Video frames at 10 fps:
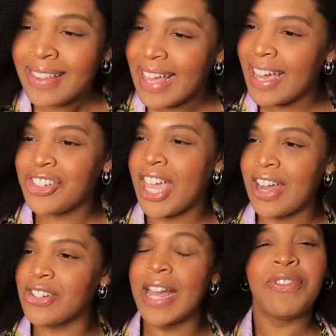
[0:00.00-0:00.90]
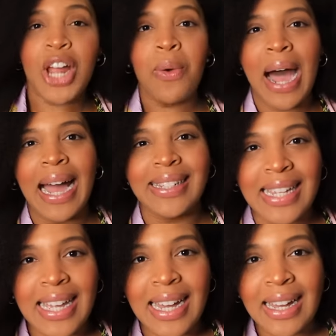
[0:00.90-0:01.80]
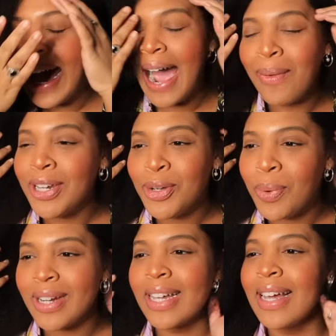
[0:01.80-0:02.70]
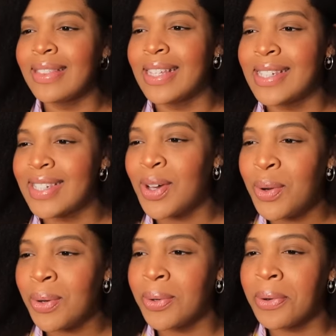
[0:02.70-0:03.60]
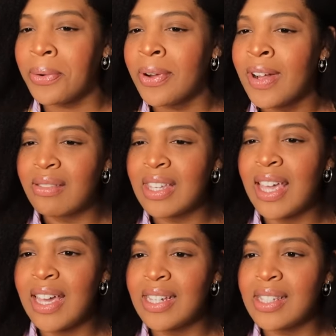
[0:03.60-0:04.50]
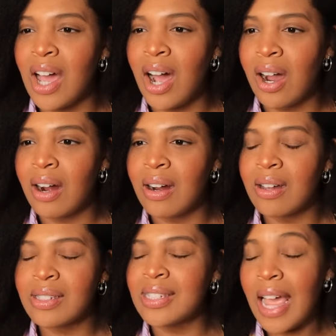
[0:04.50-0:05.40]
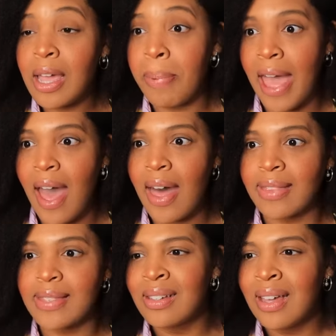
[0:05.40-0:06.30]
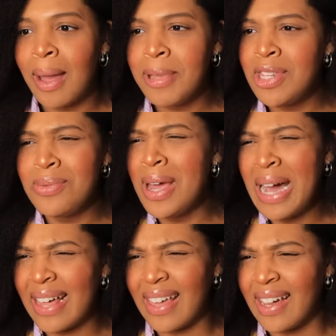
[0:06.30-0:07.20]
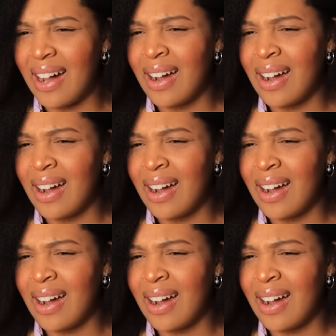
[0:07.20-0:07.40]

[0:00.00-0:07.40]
The educators have no idea. How are you working at this school? The kids are psychopaths. I mean, you know how they